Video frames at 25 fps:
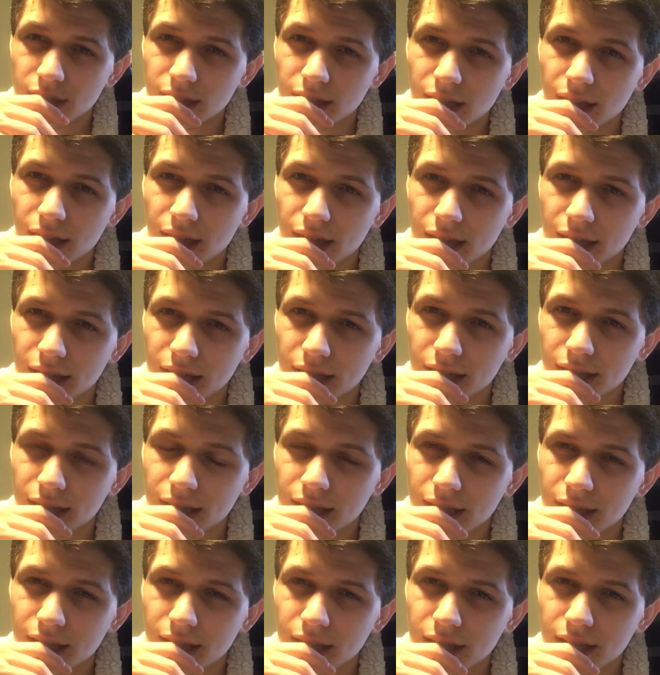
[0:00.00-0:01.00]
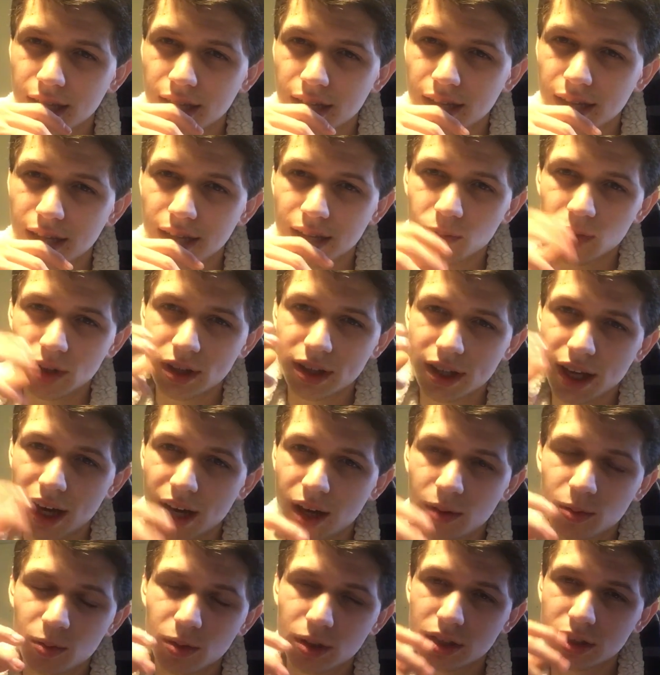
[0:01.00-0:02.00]
Yeah. And with
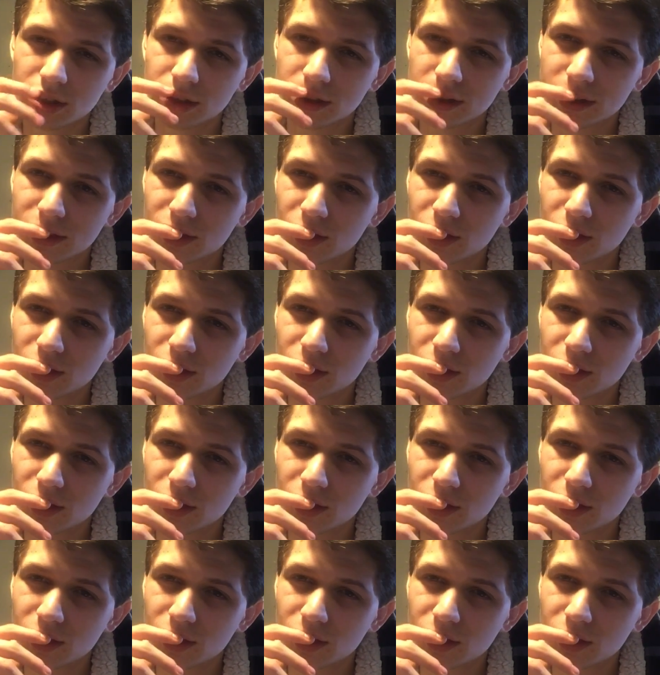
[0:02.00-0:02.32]
downward